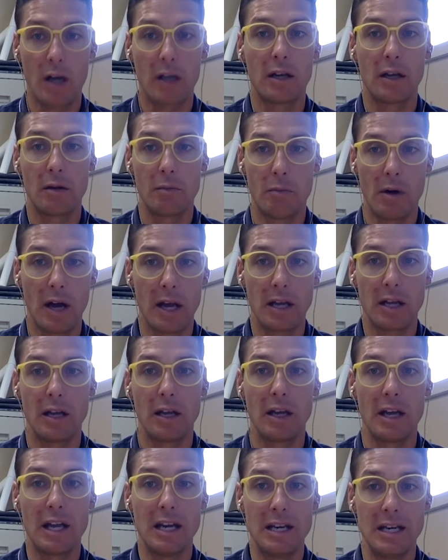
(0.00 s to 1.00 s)
walking and
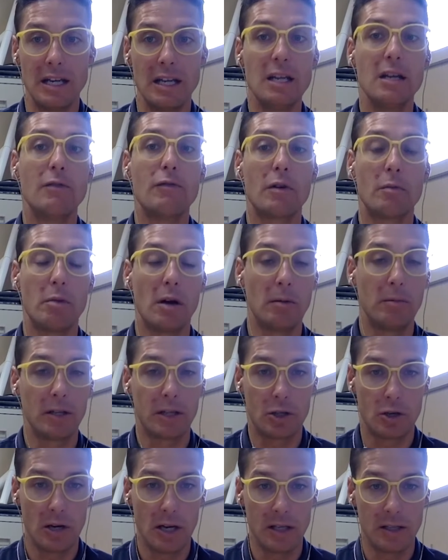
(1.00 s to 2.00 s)
biking and need for
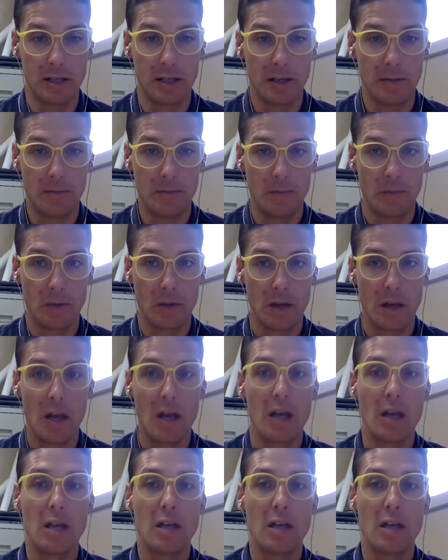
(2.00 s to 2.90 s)
public transit.